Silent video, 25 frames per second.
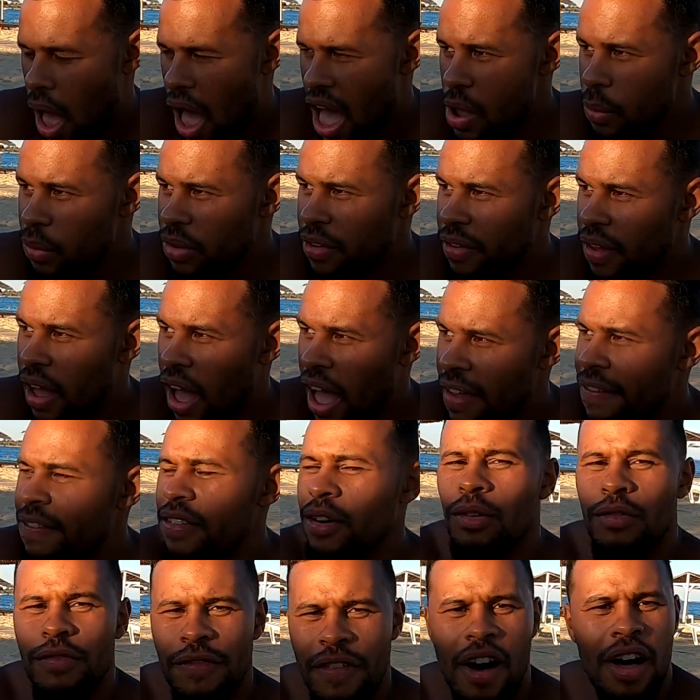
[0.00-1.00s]
I would I
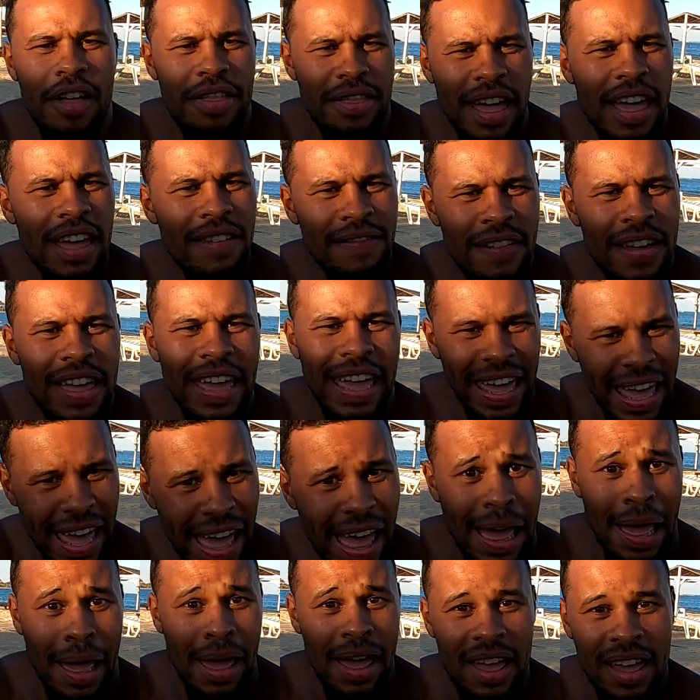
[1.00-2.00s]
feel far safer
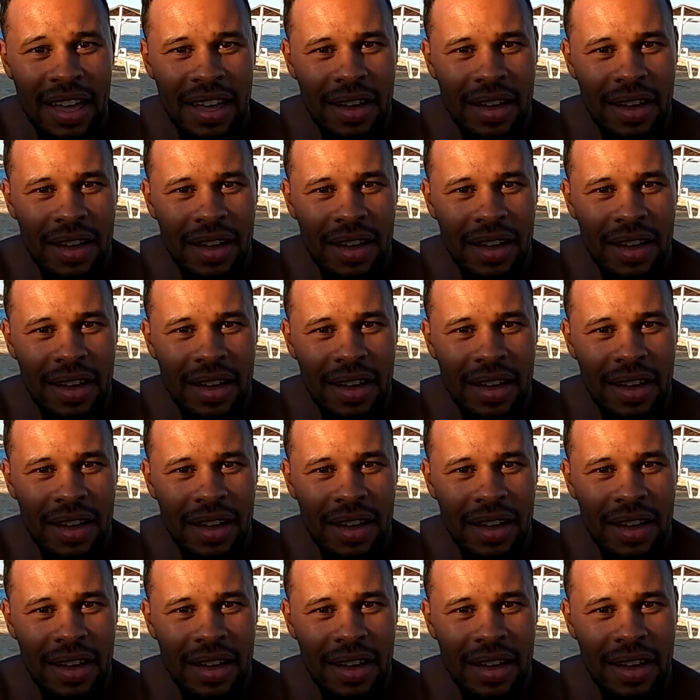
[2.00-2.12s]
here,